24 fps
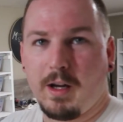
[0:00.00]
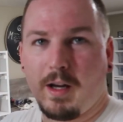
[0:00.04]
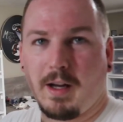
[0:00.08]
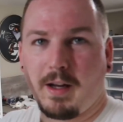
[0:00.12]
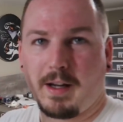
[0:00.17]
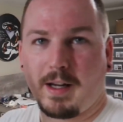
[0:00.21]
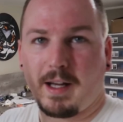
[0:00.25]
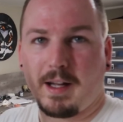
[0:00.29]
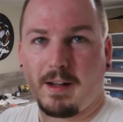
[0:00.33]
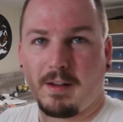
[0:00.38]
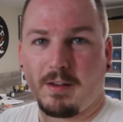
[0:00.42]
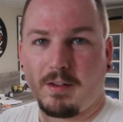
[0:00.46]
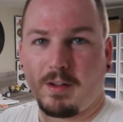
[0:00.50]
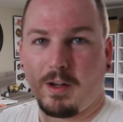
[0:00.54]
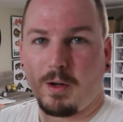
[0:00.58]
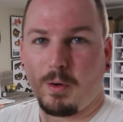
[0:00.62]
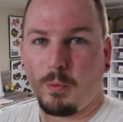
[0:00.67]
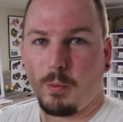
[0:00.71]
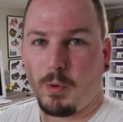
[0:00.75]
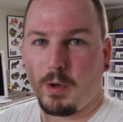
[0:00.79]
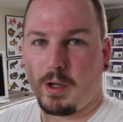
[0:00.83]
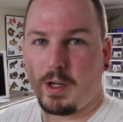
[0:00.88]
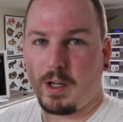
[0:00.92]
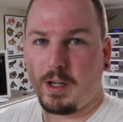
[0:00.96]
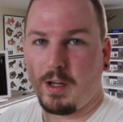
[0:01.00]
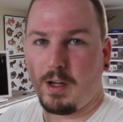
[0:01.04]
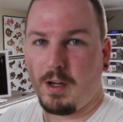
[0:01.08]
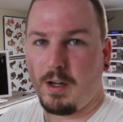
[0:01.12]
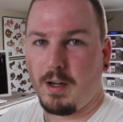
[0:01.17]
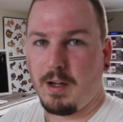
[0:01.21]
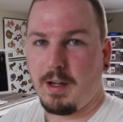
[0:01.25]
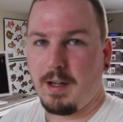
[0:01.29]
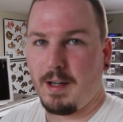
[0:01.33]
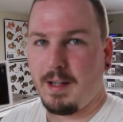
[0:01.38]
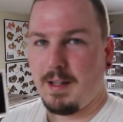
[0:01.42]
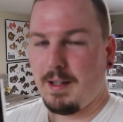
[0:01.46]
I gotta start working
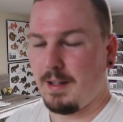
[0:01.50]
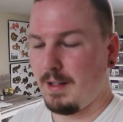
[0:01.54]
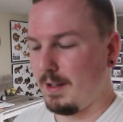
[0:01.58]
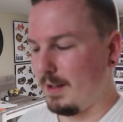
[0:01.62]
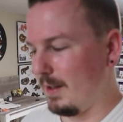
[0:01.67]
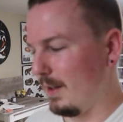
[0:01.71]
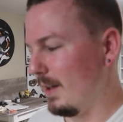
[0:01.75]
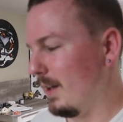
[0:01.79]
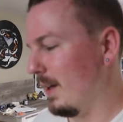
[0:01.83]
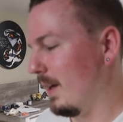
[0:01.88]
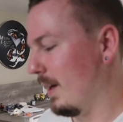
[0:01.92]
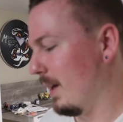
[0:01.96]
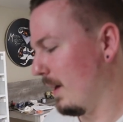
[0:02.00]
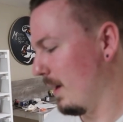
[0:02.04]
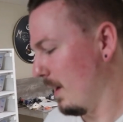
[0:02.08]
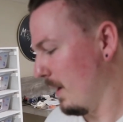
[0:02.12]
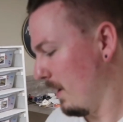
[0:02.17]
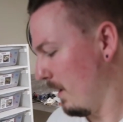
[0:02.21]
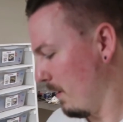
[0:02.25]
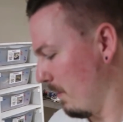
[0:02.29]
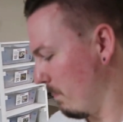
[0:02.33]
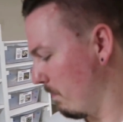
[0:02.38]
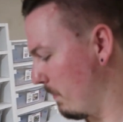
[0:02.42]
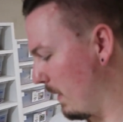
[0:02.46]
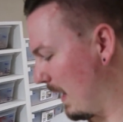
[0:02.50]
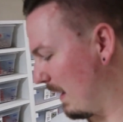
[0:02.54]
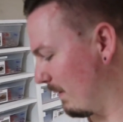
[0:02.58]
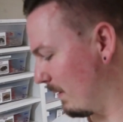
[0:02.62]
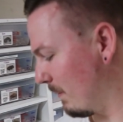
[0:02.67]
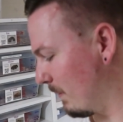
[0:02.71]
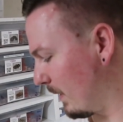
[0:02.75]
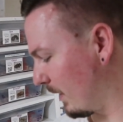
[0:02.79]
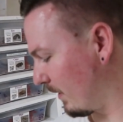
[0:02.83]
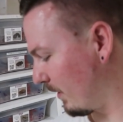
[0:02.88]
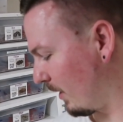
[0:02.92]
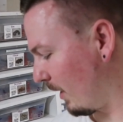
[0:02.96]
on
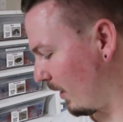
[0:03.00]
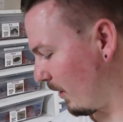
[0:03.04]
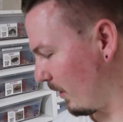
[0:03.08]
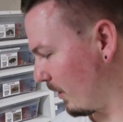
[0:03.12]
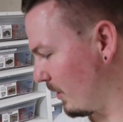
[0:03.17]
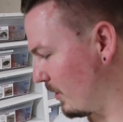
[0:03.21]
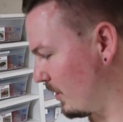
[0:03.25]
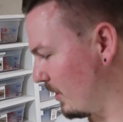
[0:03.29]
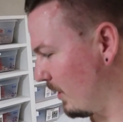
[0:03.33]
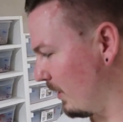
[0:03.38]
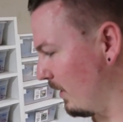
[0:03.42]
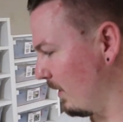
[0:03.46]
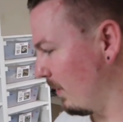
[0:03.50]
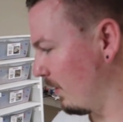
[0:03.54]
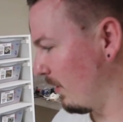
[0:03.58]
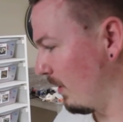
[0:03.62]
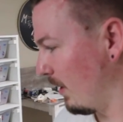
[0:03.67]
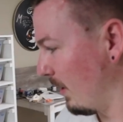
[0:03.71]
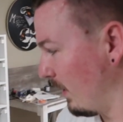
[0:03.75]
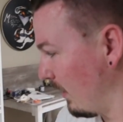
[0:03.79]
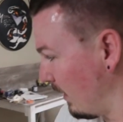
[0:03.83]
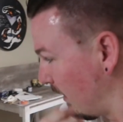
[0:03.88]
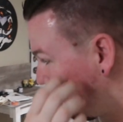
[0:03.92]
baby mixologies